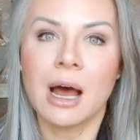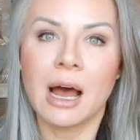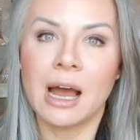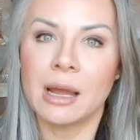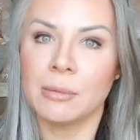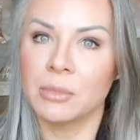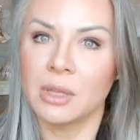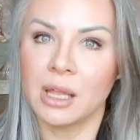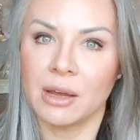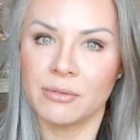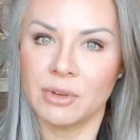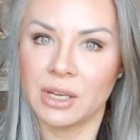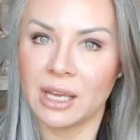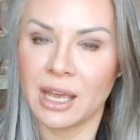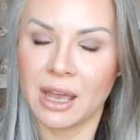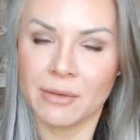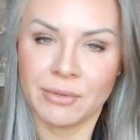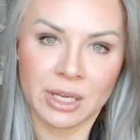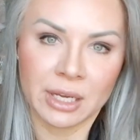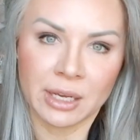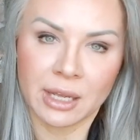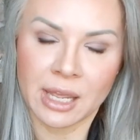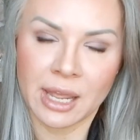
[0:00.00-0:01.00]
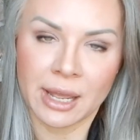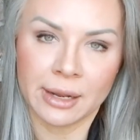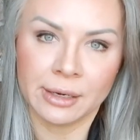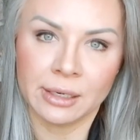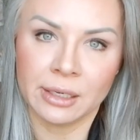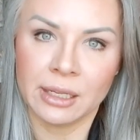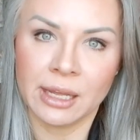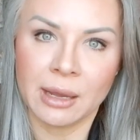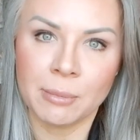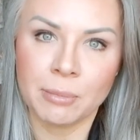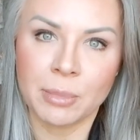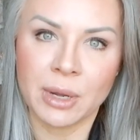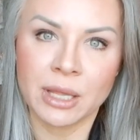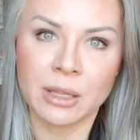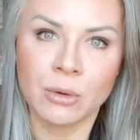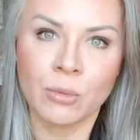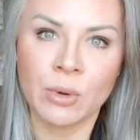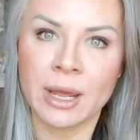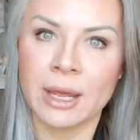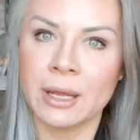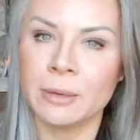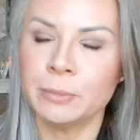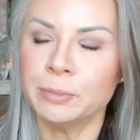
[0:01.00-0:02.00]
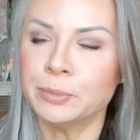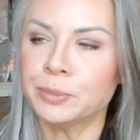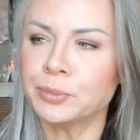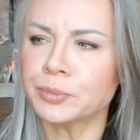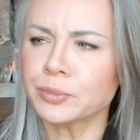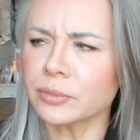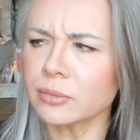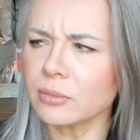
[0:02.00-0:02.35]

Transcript: I'm loving having a candle lamp, by the way.